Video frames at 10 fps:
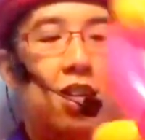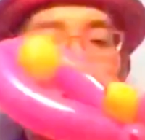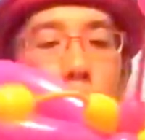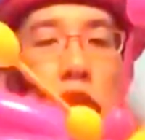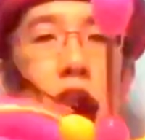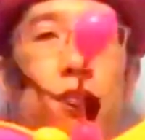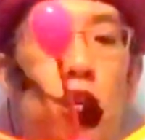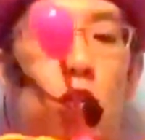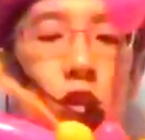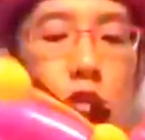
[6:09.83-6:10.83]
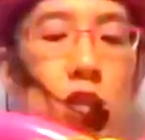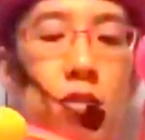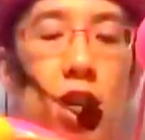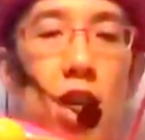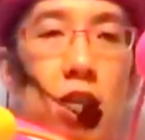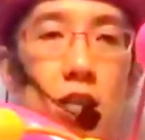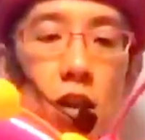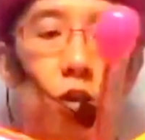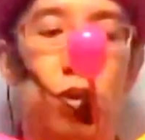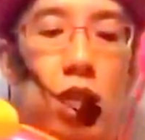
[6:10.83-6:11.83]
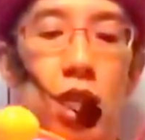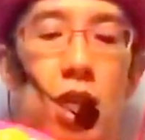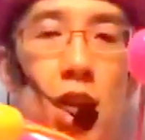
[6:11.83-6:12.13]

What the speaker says: so that you have a contrast of colors, alternating